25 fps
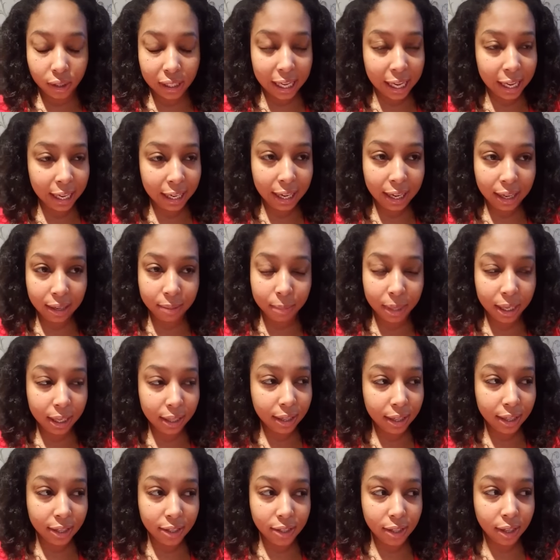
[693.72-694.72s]
I can't make
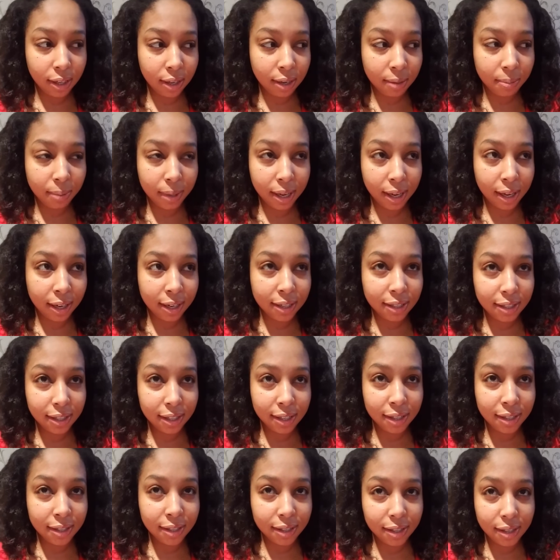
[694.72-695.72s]
this shit up, y'all. This
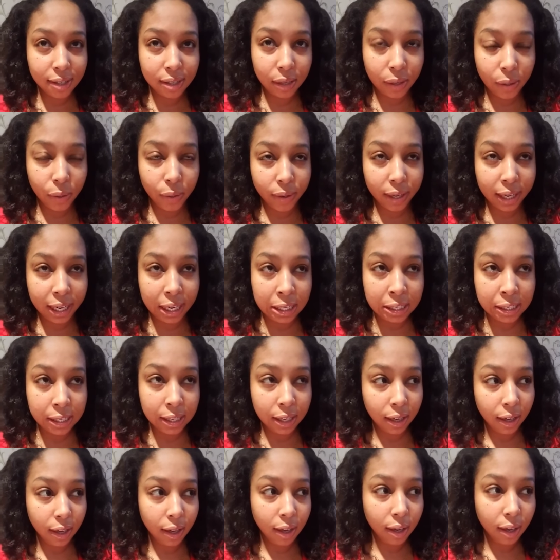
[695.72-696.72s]
shit is just so
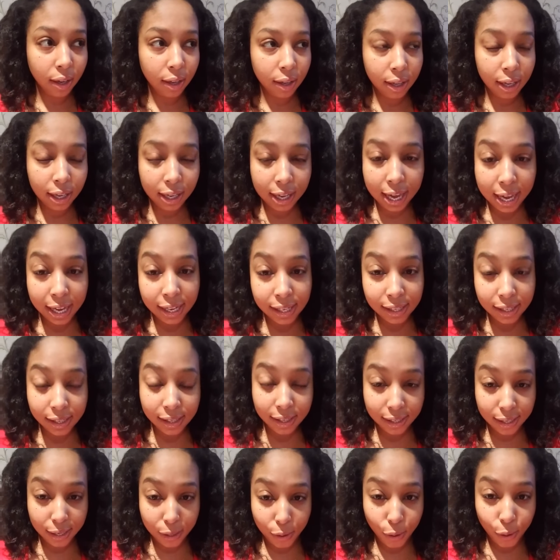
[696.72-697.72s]
crazy. The case is
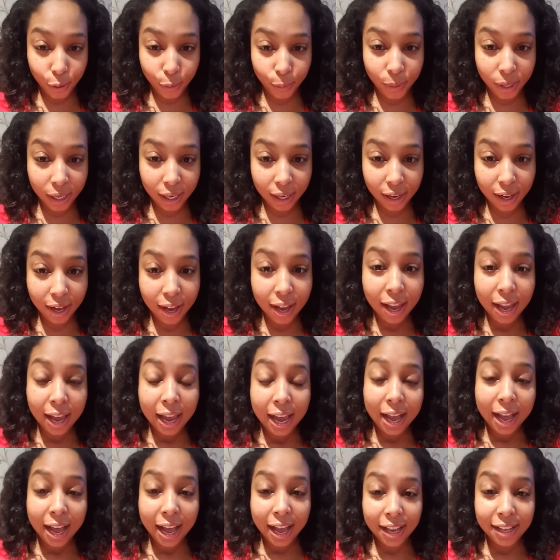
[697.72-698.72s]
still open.
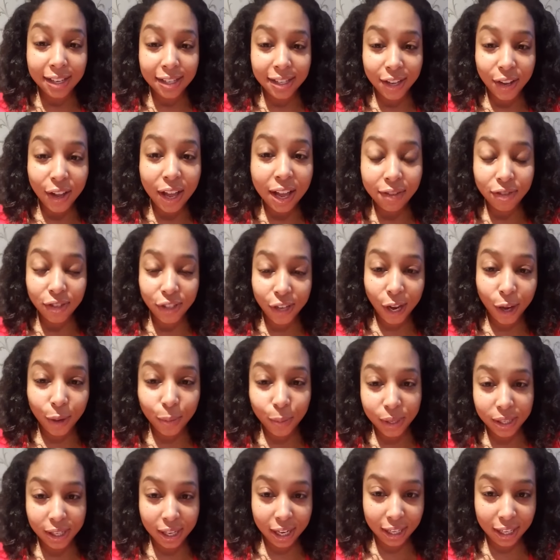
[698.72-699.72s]
I still have child
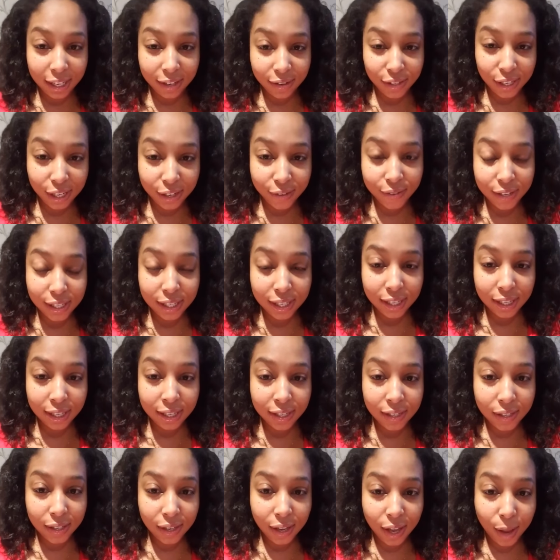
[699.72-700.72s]
protective
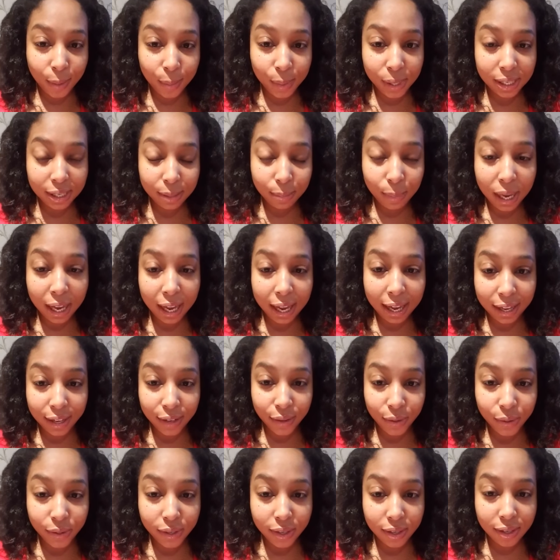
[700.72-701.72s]
services coming to my
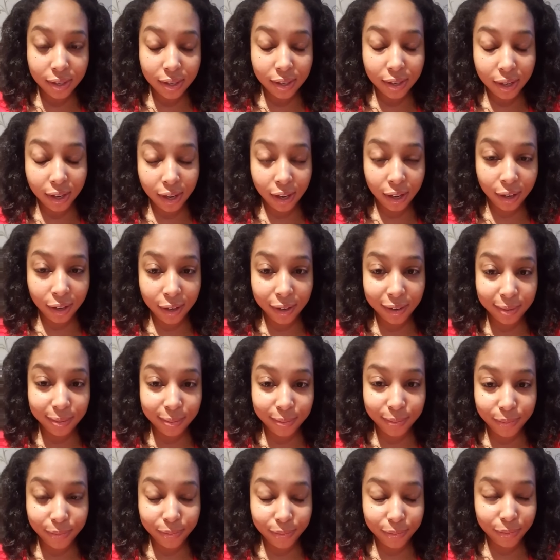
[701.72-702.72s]
house
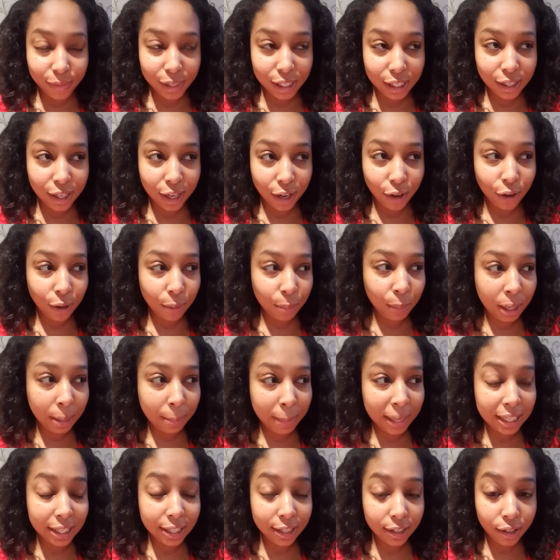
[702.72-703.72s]
um, to check on me and
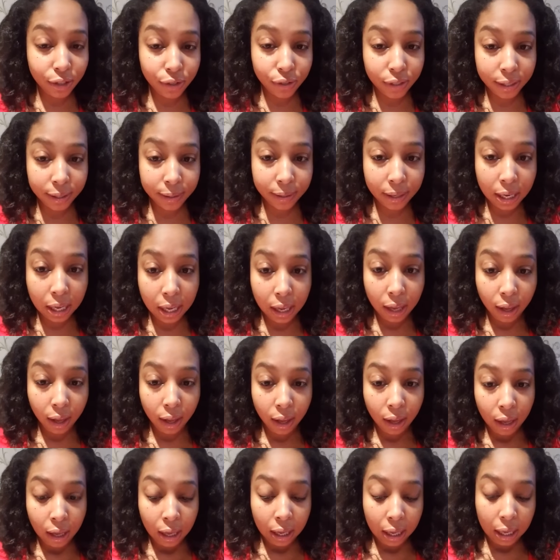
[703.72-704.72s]
my children.
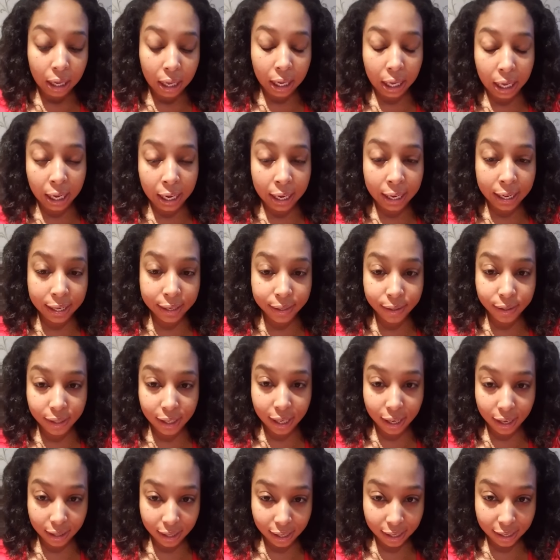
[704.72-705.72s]
And
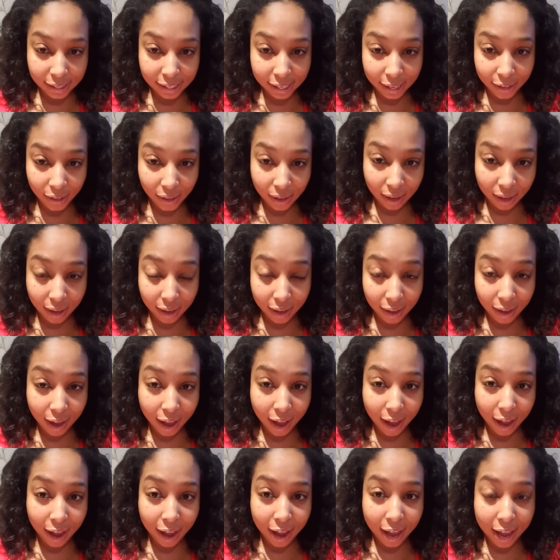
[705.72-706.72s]
check this out, y'all.
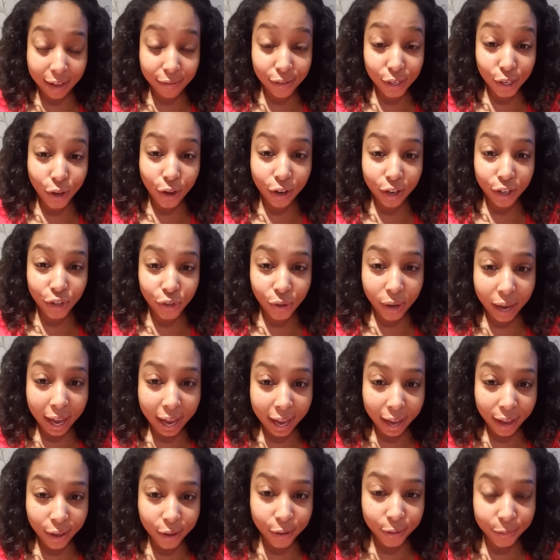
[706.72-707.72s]
I have to go to
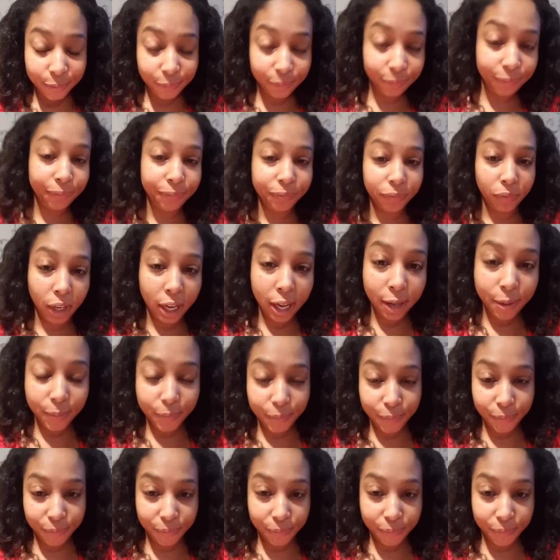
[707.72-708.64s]
trial. Yep.